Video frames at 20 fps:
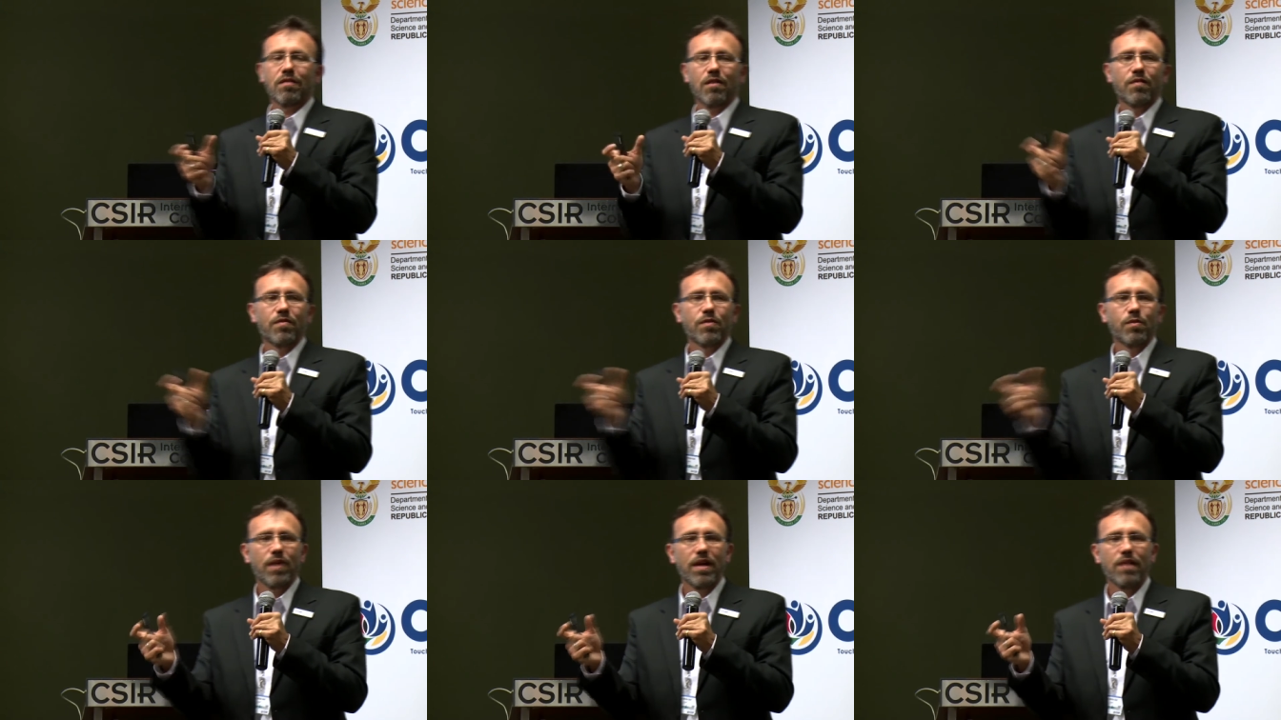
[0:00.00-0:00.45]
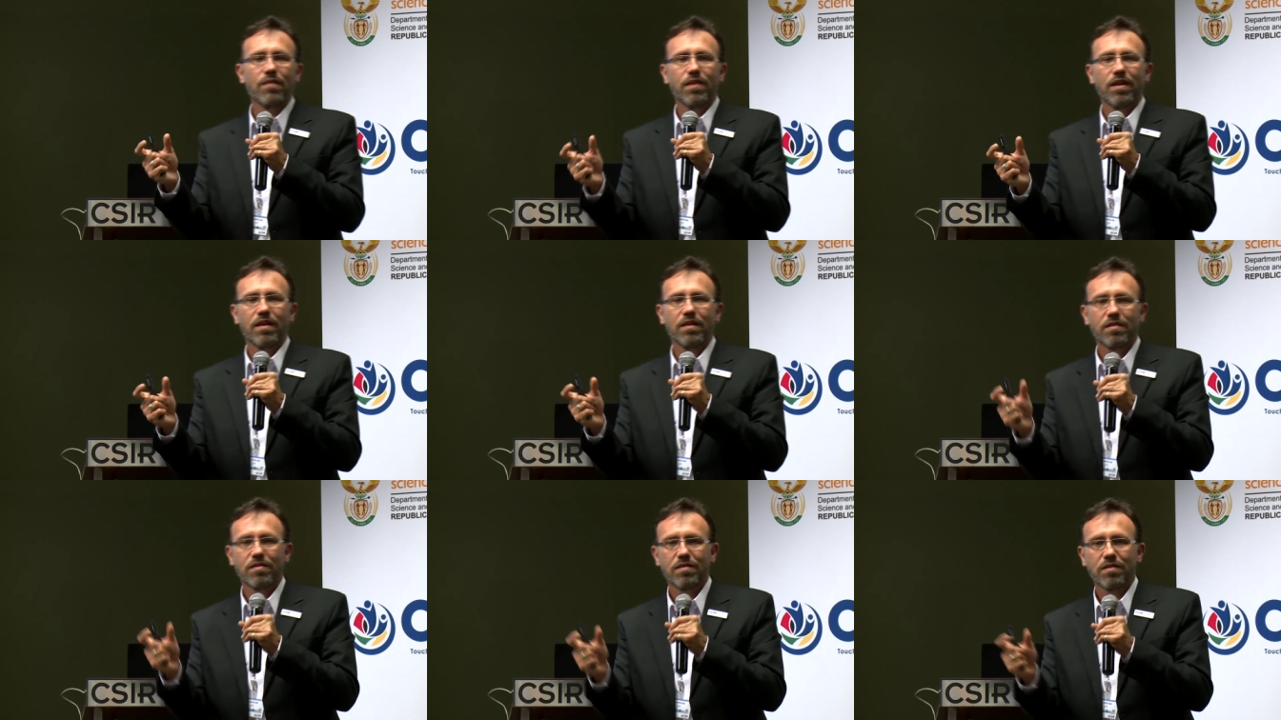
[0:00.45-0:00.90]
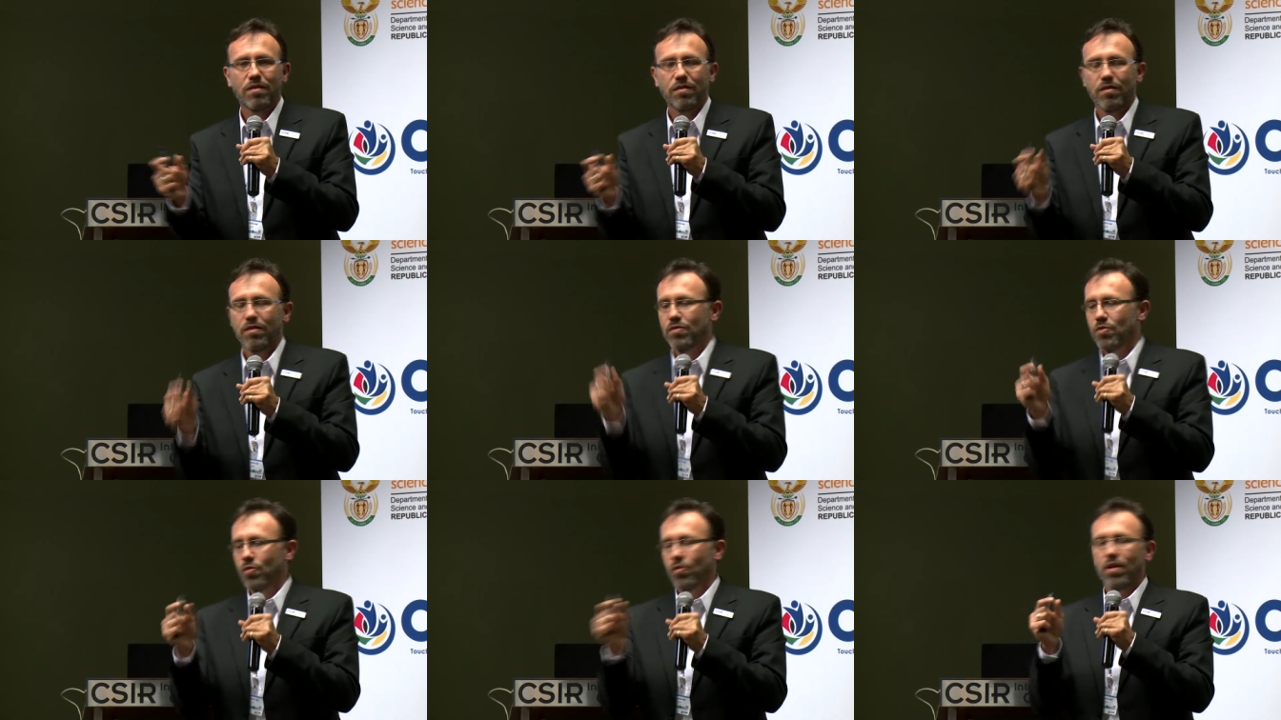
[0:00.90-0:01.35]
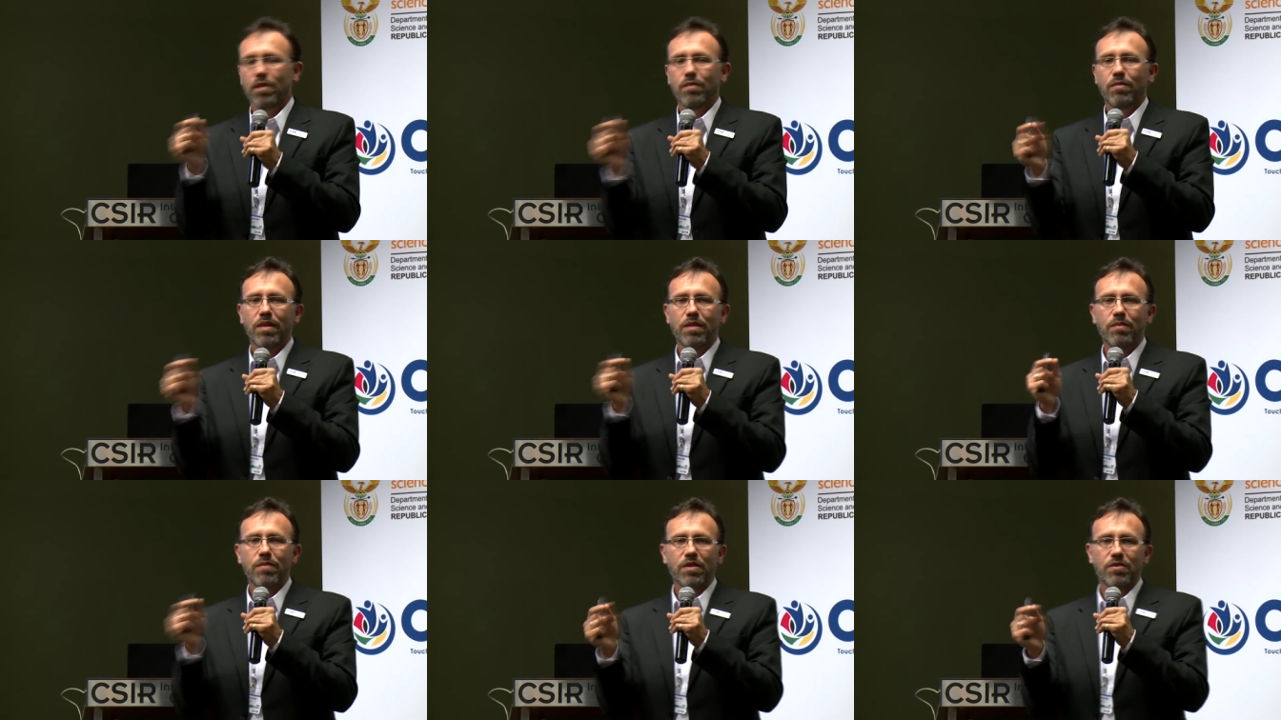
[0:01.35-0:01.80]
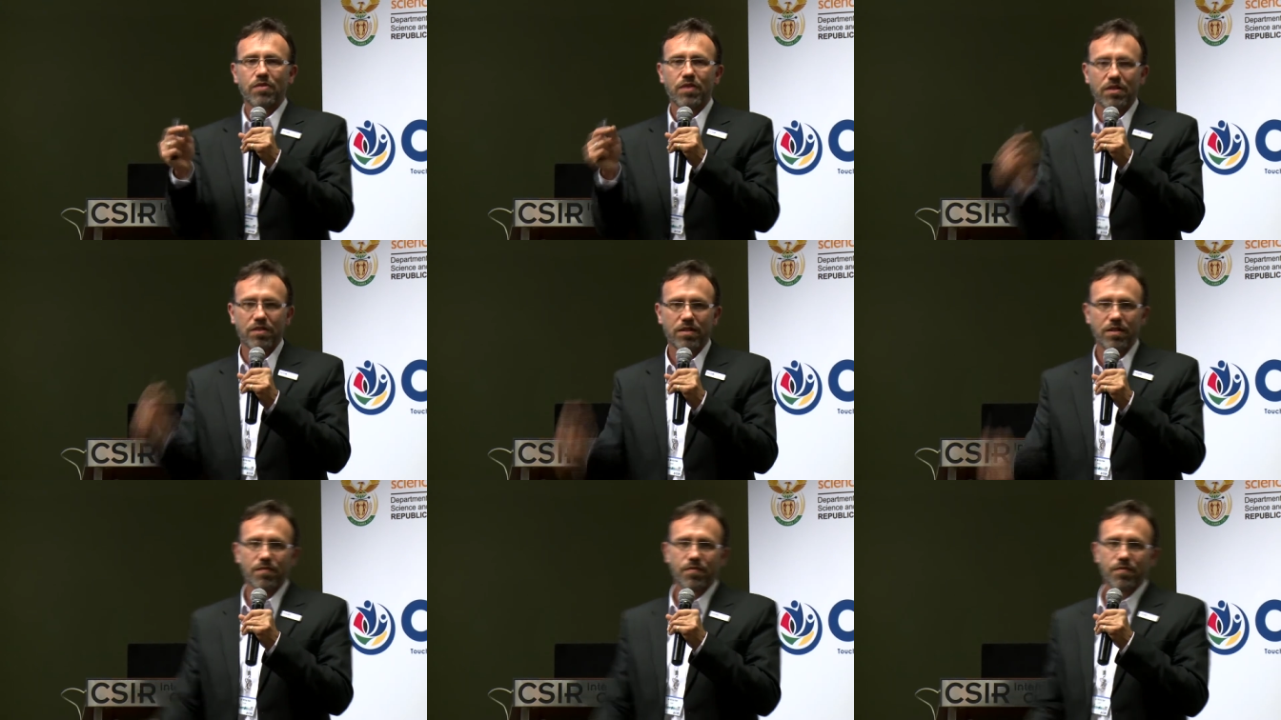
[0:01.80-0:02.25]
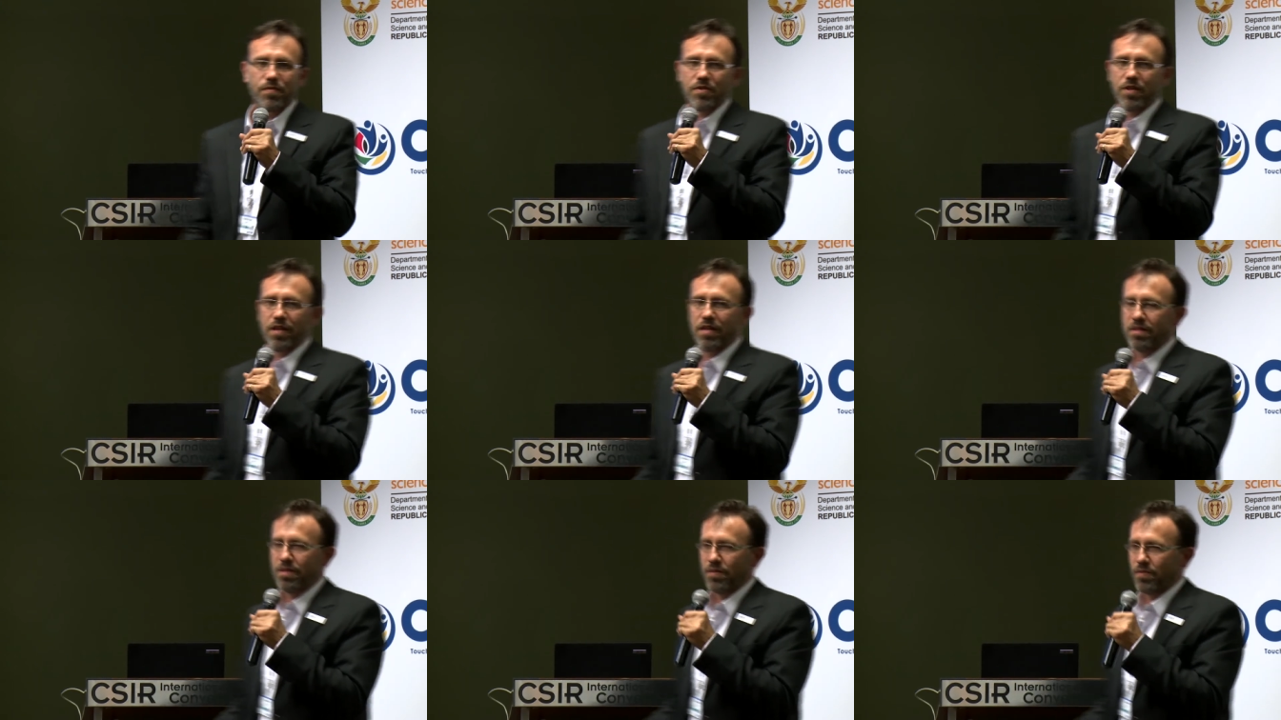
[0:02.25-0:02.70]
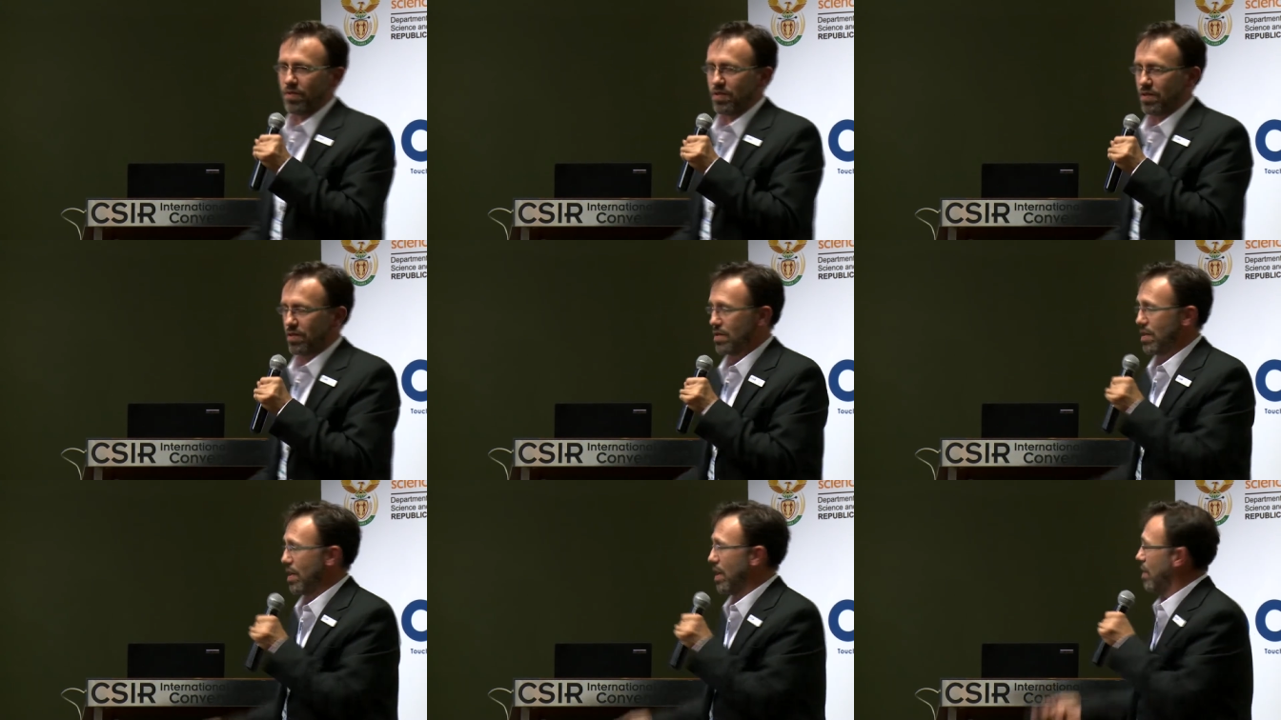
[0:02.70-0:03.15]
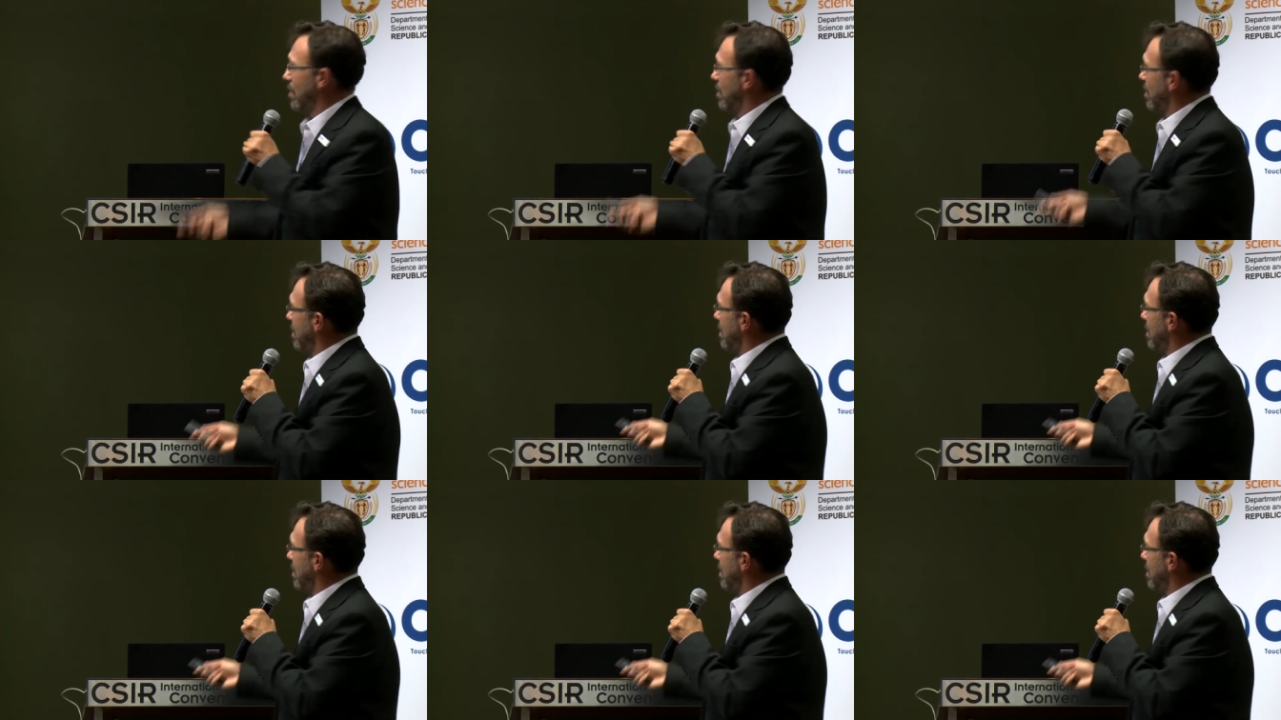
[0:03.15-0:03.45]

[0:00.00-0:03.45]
of the wavelength. So you're talking millimetric change differences. Now,